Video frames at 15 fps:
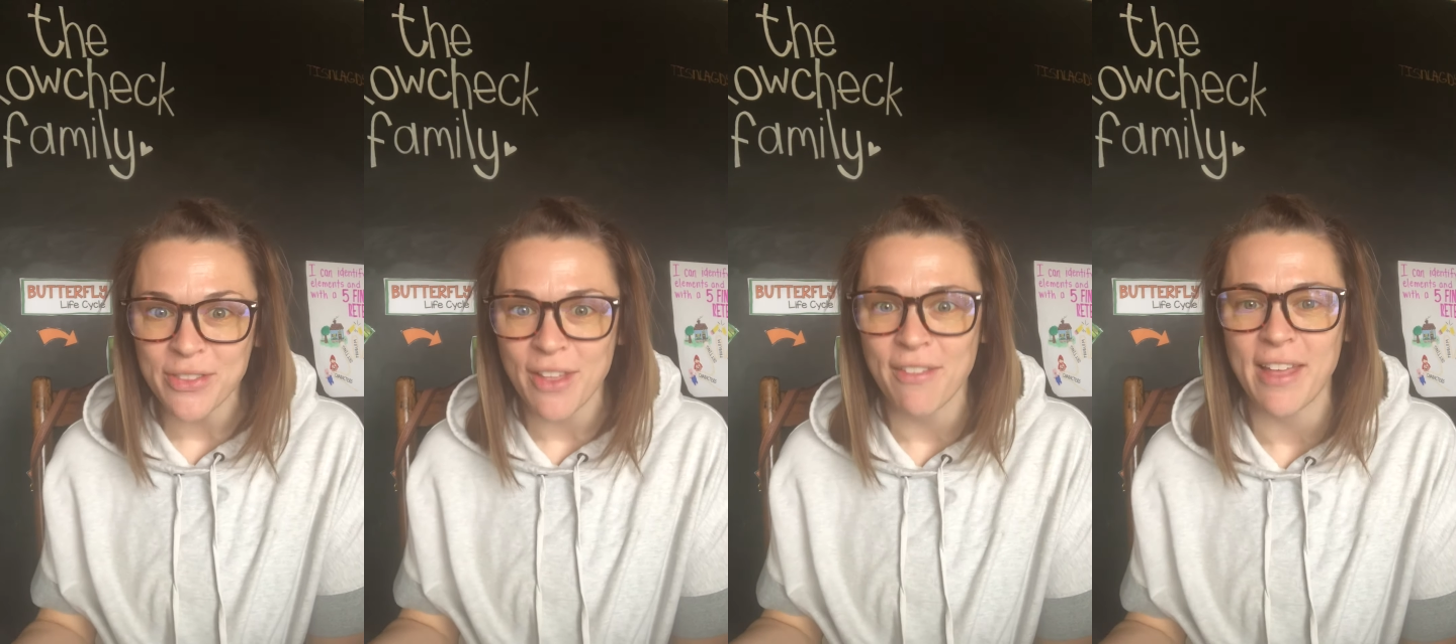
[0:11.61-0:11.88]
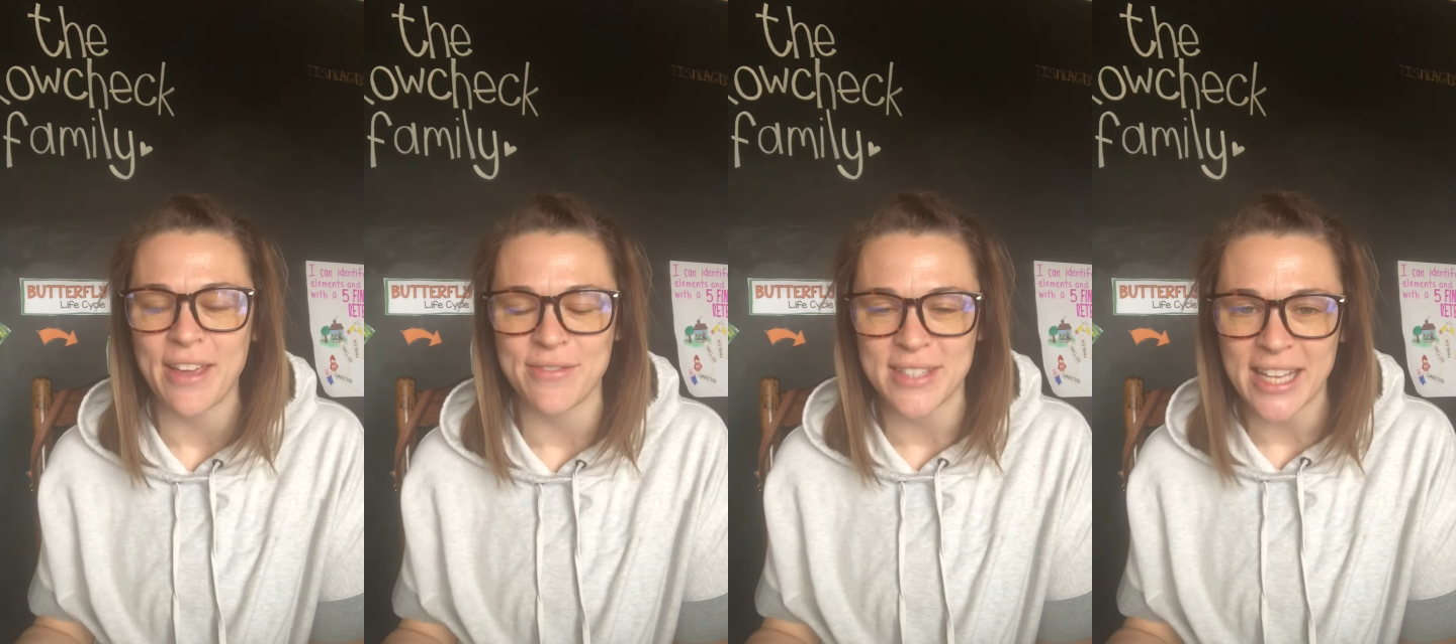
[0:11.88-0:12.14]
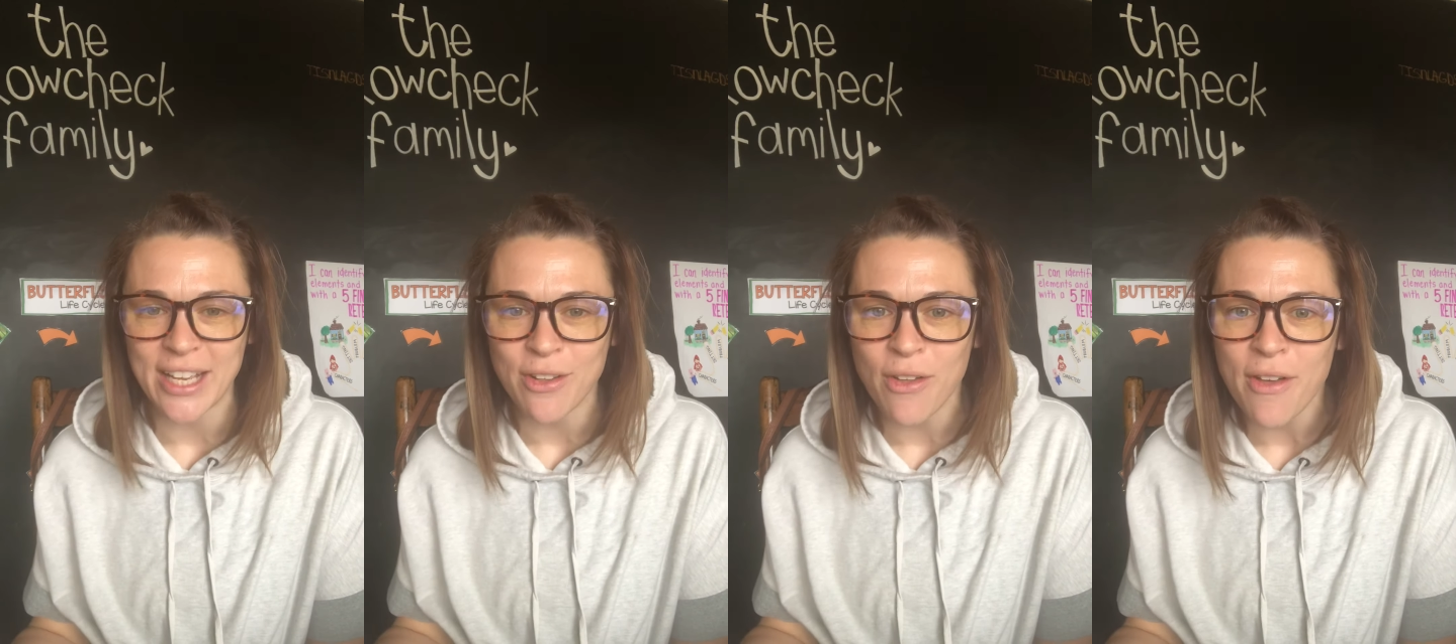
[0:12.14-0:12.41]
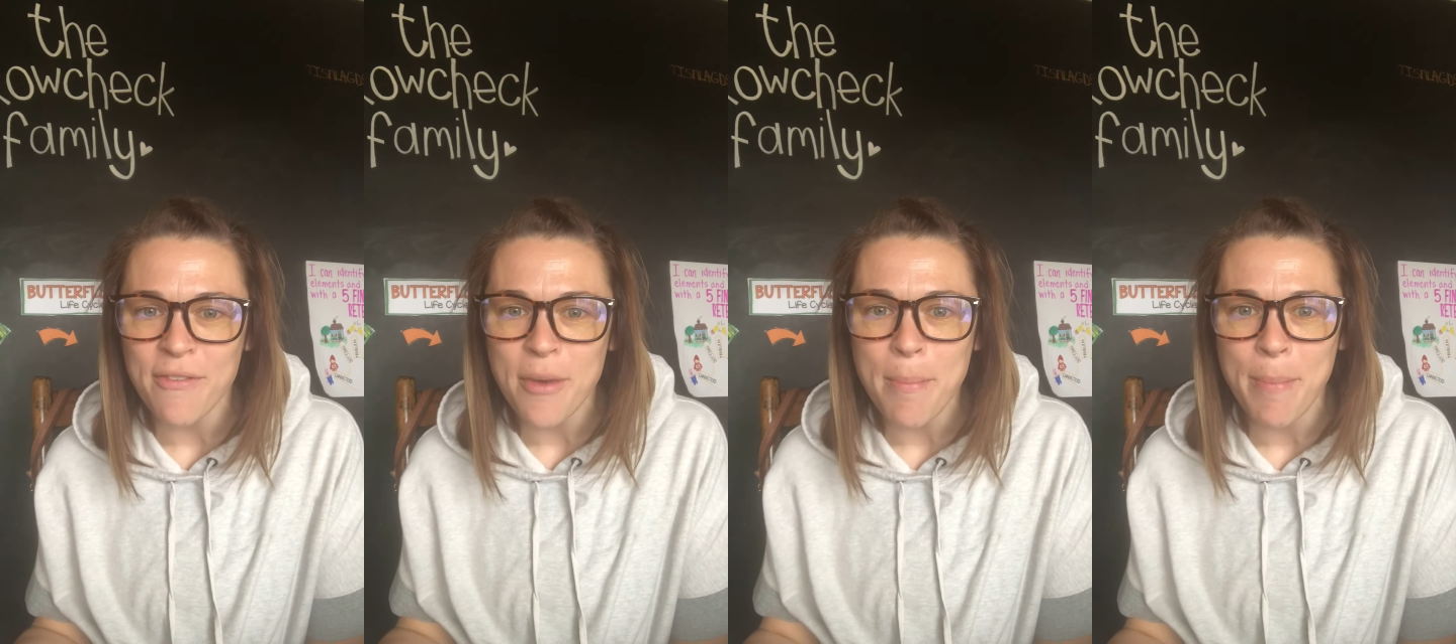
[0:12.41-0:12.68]
The Life Cycle
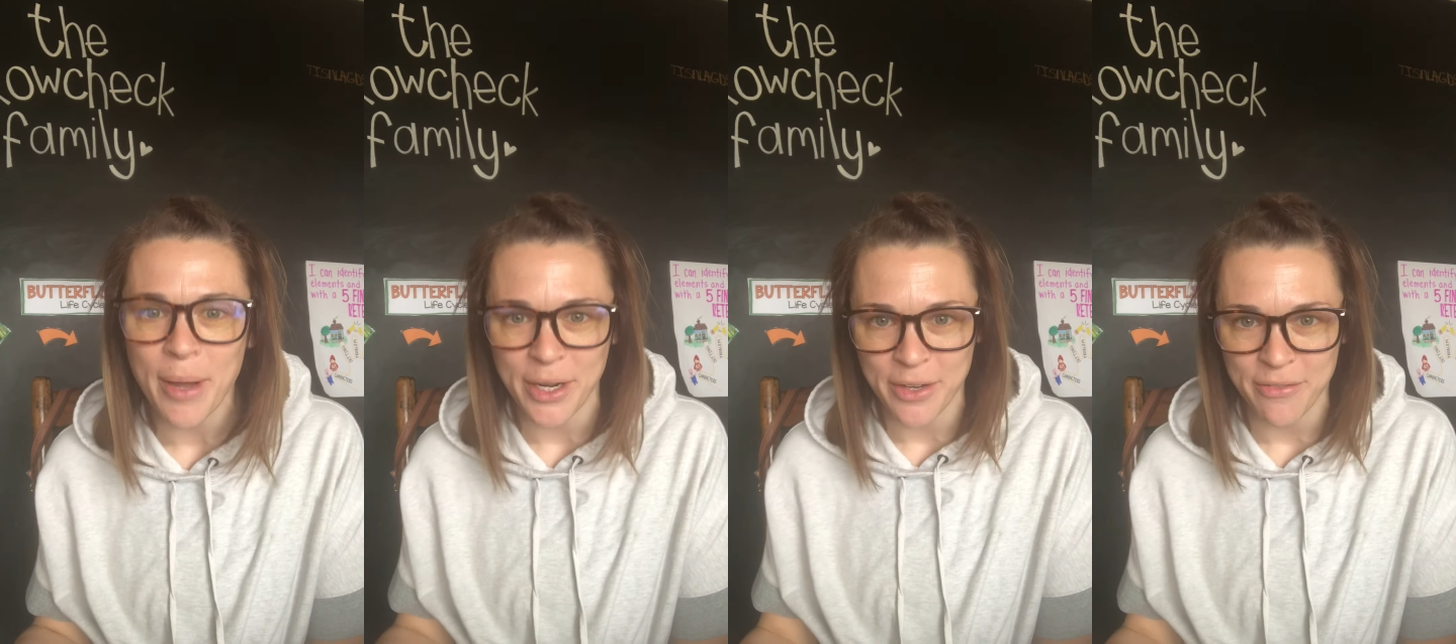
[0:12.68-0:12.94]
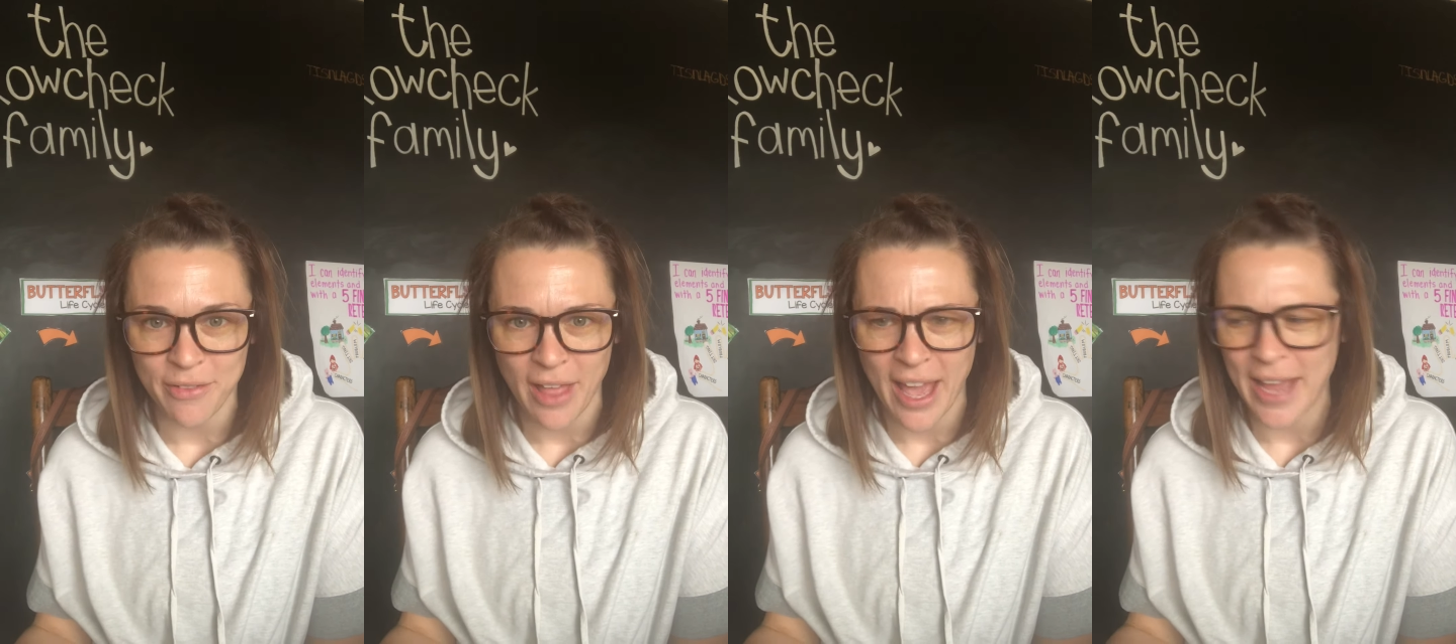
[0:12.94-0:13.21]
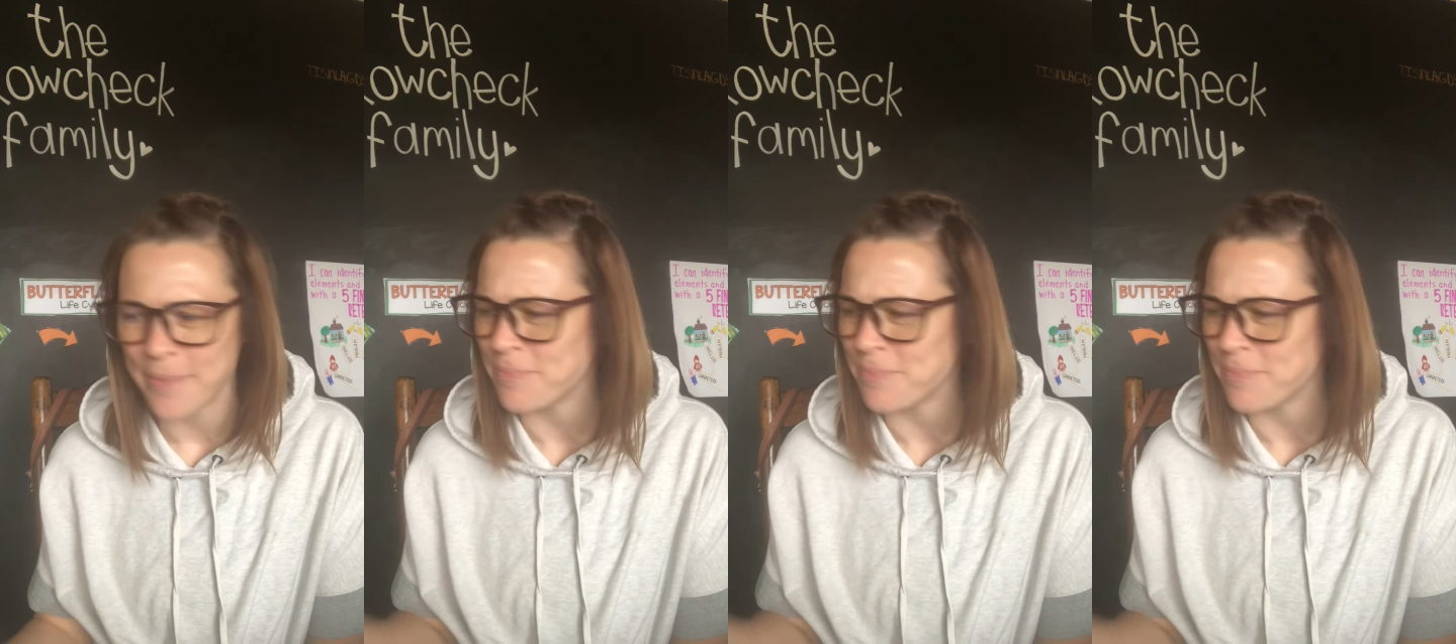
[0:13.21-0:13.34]
of a Butterfly.